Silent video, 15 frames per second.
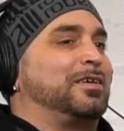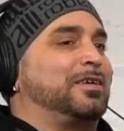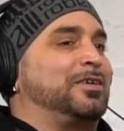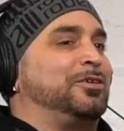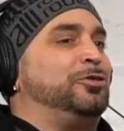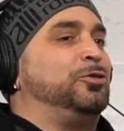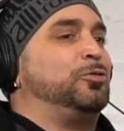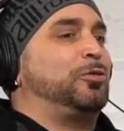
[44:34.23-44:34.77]

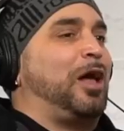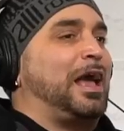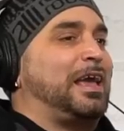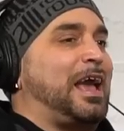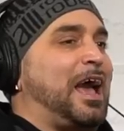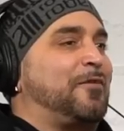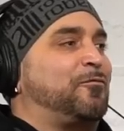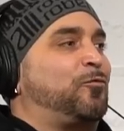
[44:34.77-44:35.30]
You like
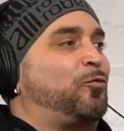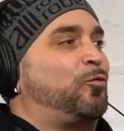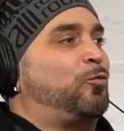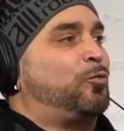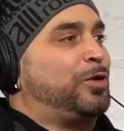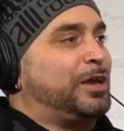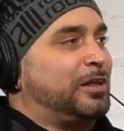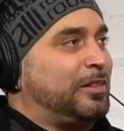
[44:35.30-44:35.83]
have
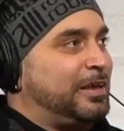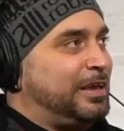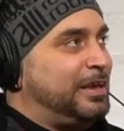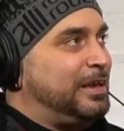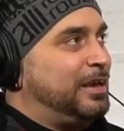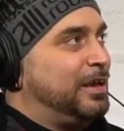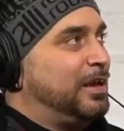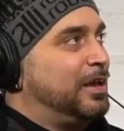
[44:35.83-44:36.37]

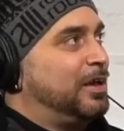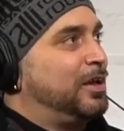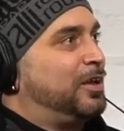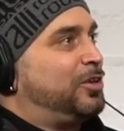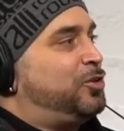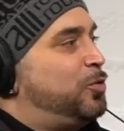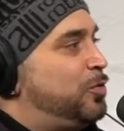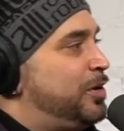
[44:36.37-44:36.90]
really
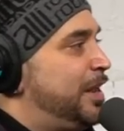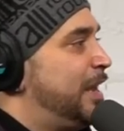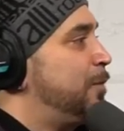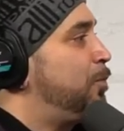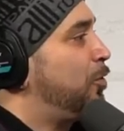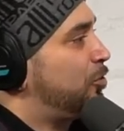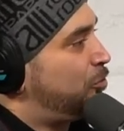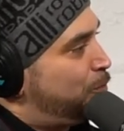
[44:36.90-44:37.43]
unique
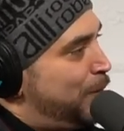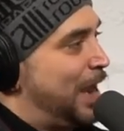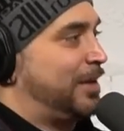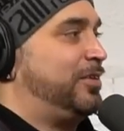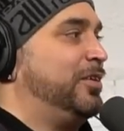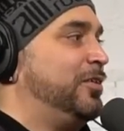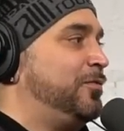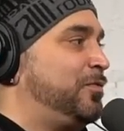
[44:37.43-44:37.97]

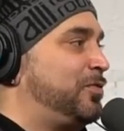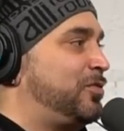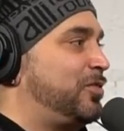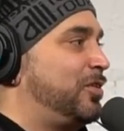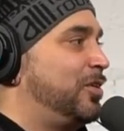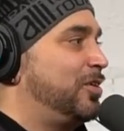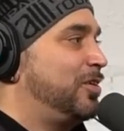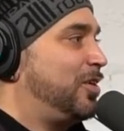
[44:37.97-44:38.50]
perspectives
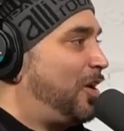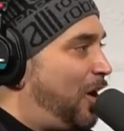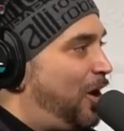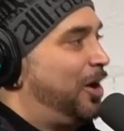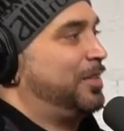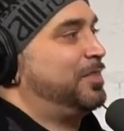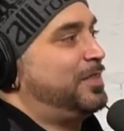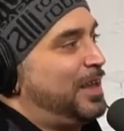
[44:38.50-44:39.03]

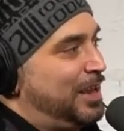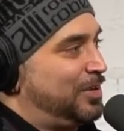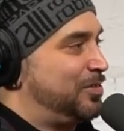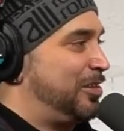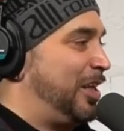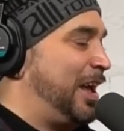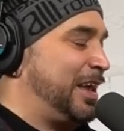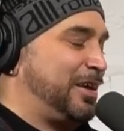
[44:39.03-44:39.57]
on things
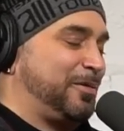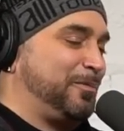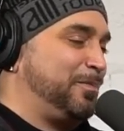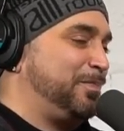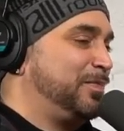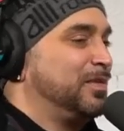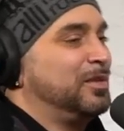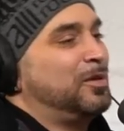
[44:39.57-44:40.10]
like
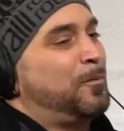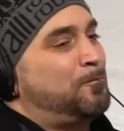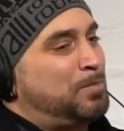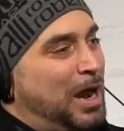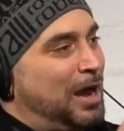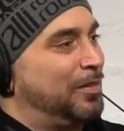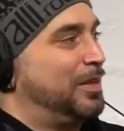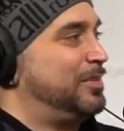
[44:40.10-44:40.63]

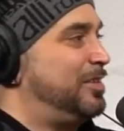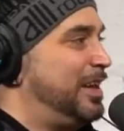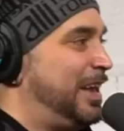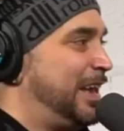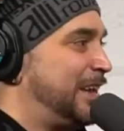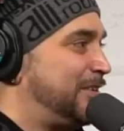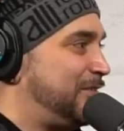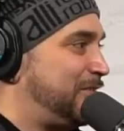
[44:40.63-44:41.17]

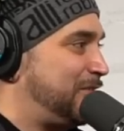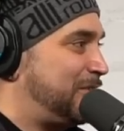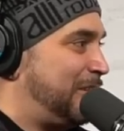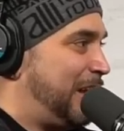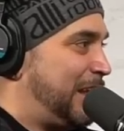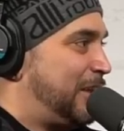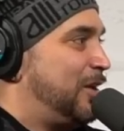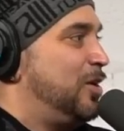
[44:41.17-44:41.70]
politics,
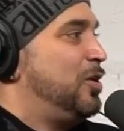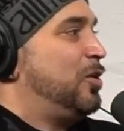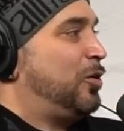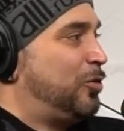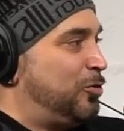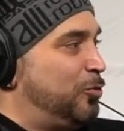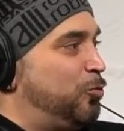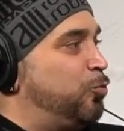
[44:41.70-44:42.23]
like
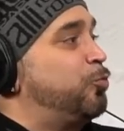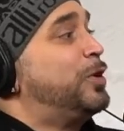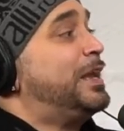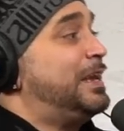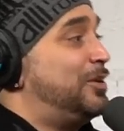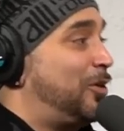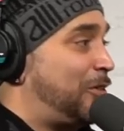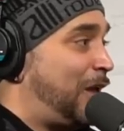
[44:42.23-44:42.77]
you
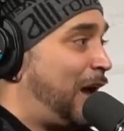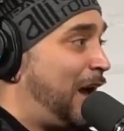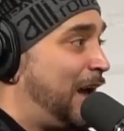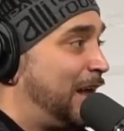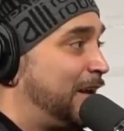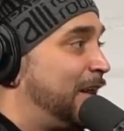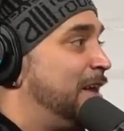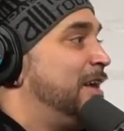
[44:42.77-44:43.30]
read a
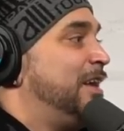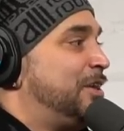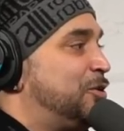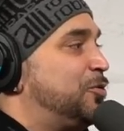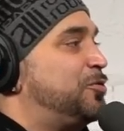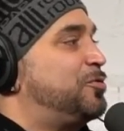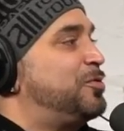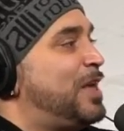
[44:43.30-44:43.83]
lot,
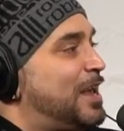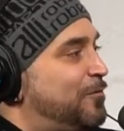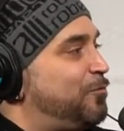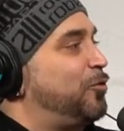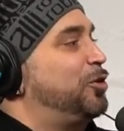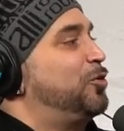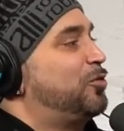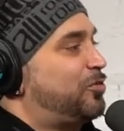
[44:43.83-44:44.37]
you think for
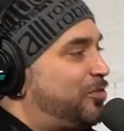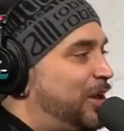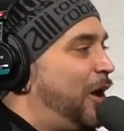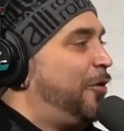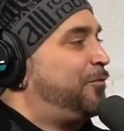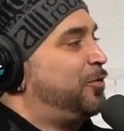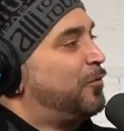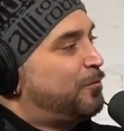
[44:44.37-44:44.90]

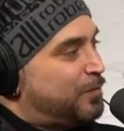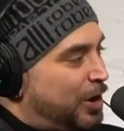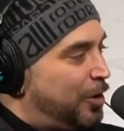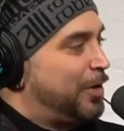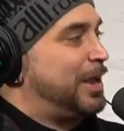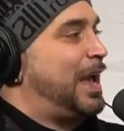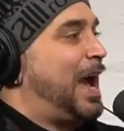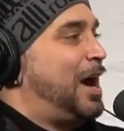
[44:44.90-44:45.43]
yourself, you're
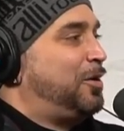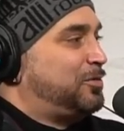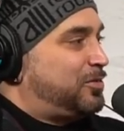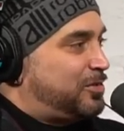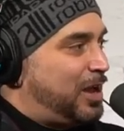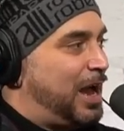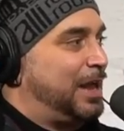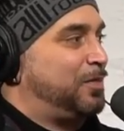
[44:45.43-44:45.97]
very
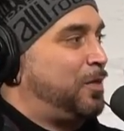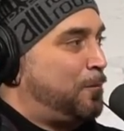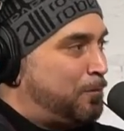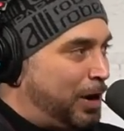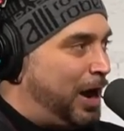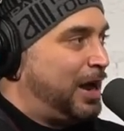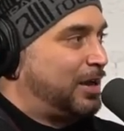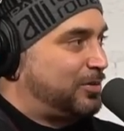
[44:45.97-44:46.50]
outside the
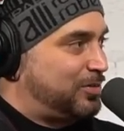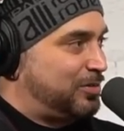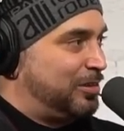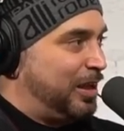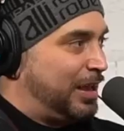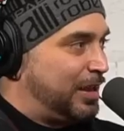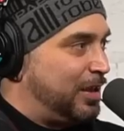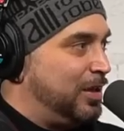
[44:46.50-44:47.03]
box.
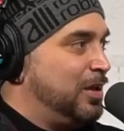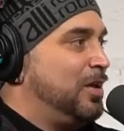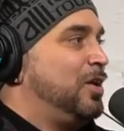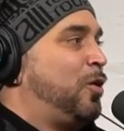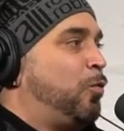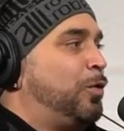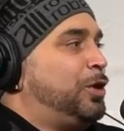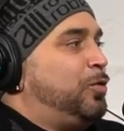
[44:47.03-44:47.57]
Like,
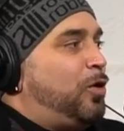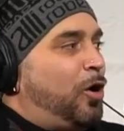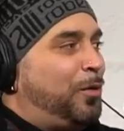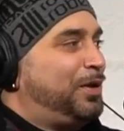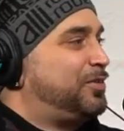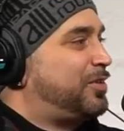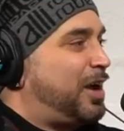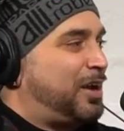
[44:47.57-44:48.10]
were you
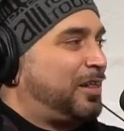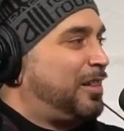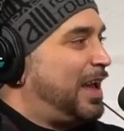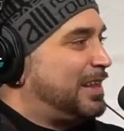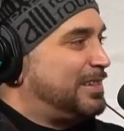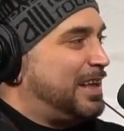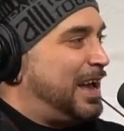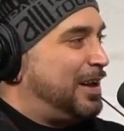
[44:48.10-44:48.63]
always kind of
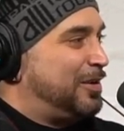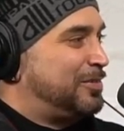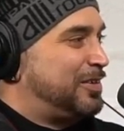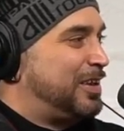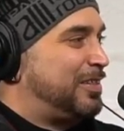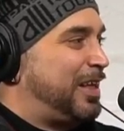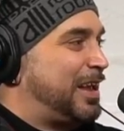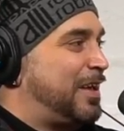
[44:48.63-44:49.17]
like that? Is
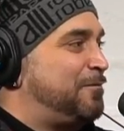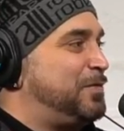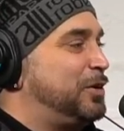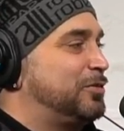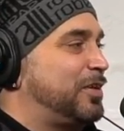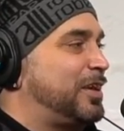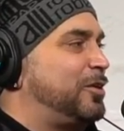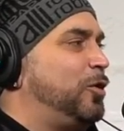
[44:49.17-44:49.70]
that like, it
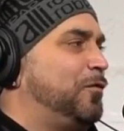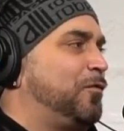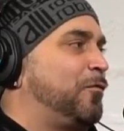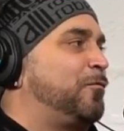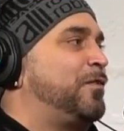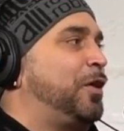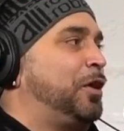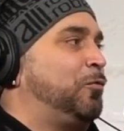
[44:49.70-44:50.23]
feels like you have a
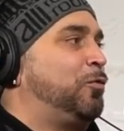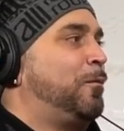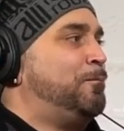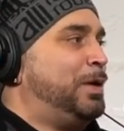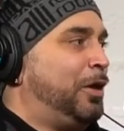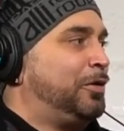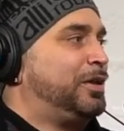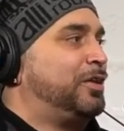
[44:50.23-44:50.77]
very
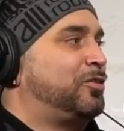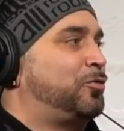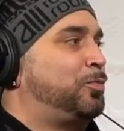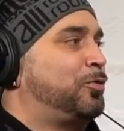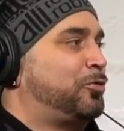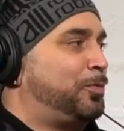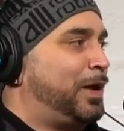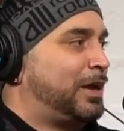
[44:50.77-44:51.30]
rebellious
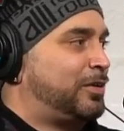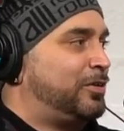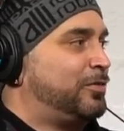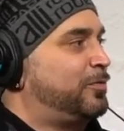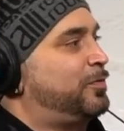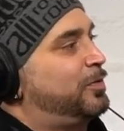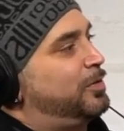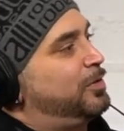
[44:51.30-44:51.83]
perspective.